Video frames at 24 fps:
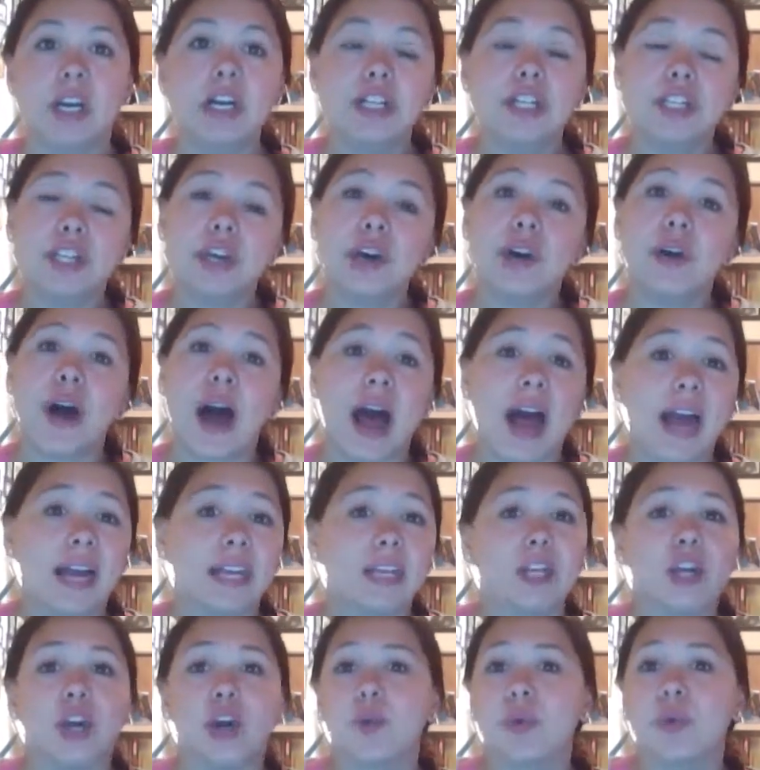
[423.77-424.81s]
So I
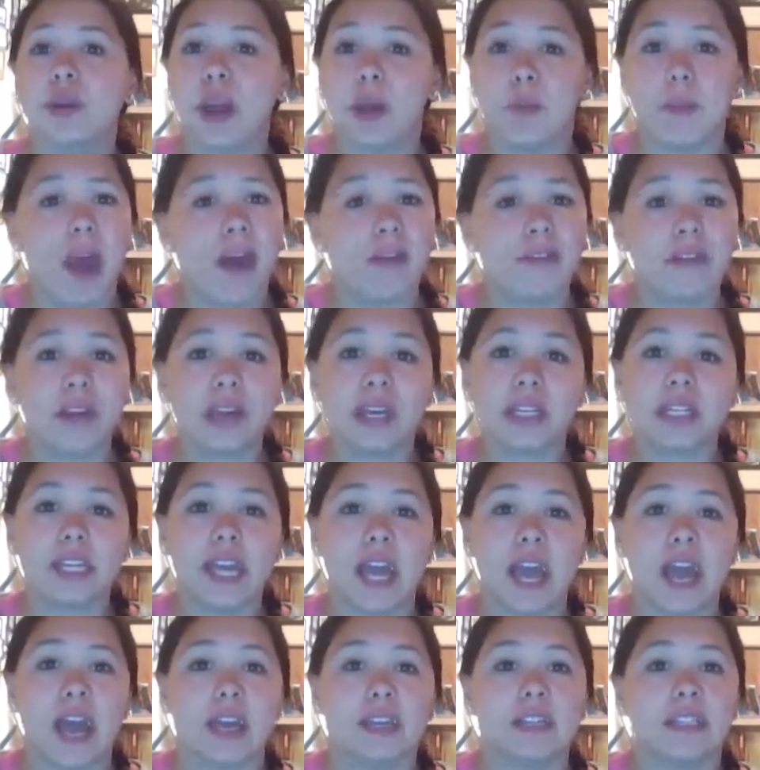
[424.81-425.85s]
know when I'm having a
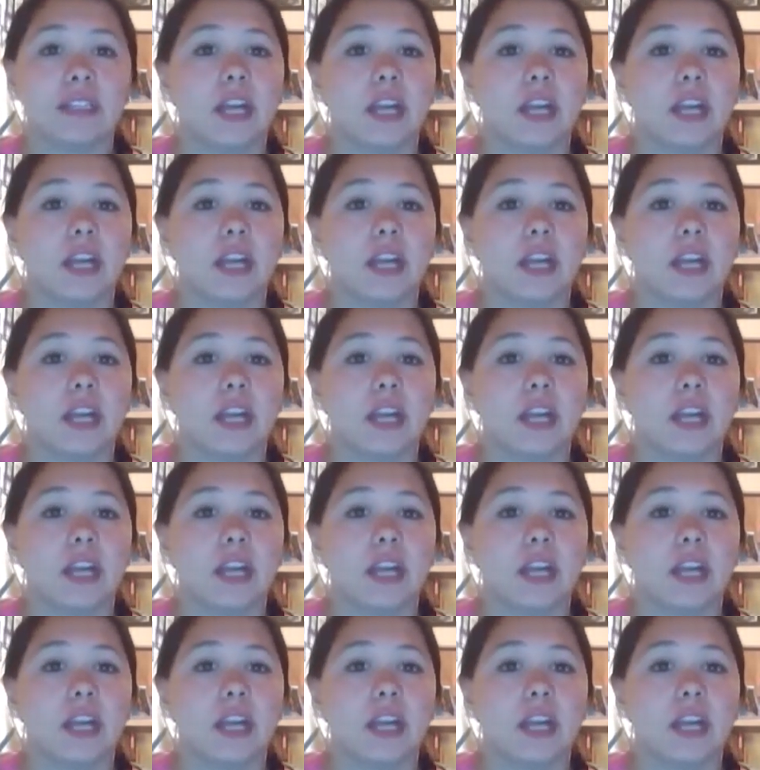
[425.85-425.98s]
test,